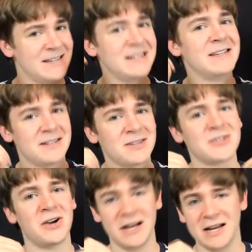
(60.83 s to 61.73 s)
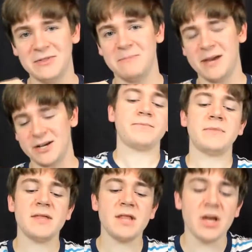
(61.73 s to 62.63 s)
starting to get the picture.
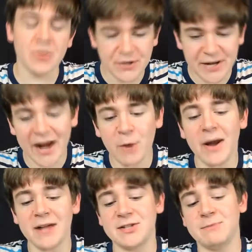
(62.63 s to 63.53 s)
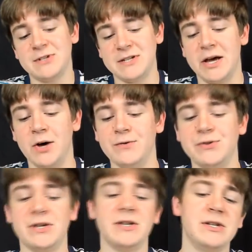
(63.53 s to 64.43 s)
The Dinobots themselves
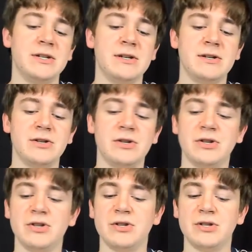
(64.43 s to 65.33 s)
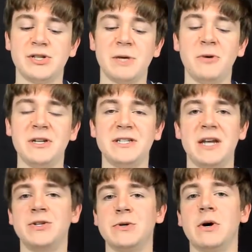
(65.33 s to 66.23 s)
somewhat center
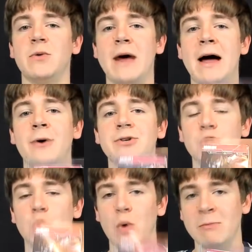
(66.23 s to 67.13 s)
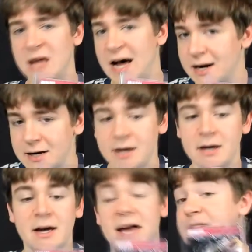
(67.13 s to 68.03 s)
around Grimlock, as
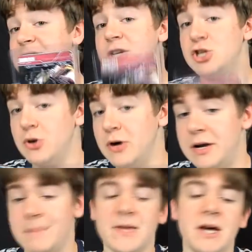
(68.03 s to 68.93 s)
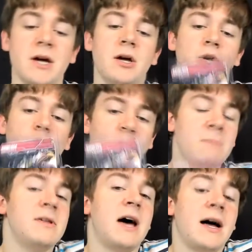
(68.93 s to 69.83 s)
they should. Grimlock
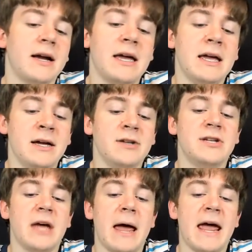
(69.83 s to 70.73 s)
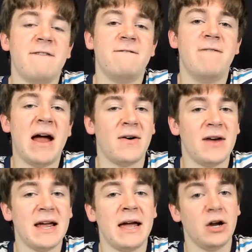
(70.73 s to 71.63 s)
is a very
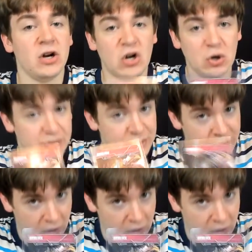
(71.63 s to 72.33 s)
good card.